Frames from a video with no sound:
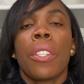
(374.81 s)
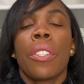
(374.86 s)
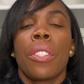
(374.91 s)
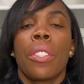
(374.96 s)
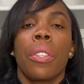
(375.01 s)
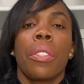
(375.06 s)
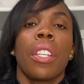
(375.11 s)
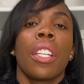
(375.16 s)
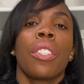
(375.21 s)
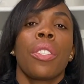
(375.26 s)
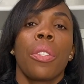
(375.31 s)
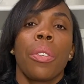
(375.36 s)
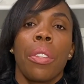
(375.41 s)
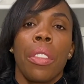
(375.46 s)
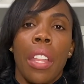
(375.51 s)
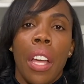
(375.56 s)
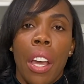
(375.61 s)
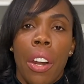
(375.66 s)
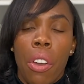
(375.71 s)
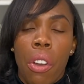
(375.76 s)
So they
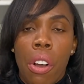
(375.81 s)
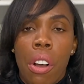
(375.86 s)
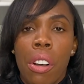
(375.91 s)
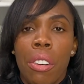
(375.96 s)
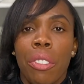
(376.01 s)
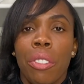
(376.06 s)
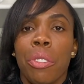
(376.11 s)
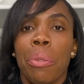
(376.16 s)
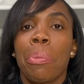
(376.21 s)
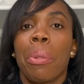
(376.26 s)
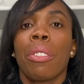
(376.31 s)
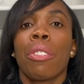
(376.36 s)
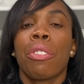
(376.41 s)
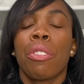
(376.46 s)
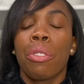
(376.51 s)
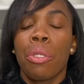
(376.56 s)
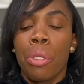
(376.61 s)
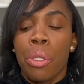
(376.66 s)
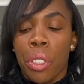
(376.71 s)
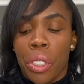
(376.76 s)
took that off
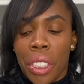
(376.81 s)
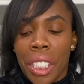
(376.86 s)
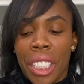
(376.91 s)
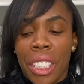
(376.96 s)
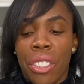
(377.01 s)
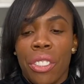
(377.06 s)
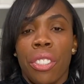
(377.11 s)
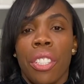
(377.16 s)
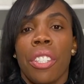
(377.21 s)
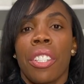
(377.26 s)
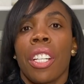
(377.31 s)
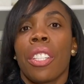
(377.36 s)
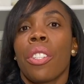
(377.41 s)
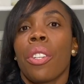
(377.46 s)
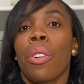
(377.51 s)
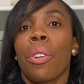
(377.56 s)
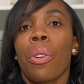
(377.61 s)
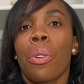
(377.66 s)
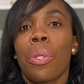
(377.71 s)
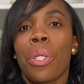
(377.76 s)
before they started
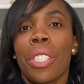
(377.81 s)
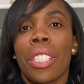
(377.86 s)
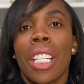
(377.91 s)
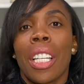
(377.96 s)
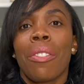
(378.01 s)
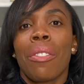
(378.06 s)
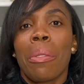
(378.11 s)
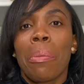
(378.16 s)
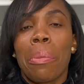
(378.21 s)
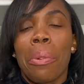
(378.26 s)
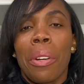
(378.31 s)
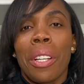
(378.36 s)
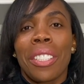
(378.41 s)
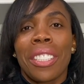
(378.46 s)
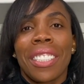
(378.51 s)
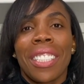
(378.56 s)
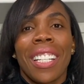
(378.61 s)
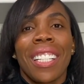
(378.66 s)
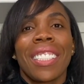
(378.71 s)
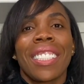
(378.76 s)
the whole shaving
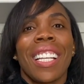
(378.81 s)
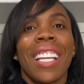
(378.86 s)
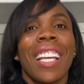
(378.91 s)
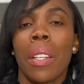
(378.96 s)
process.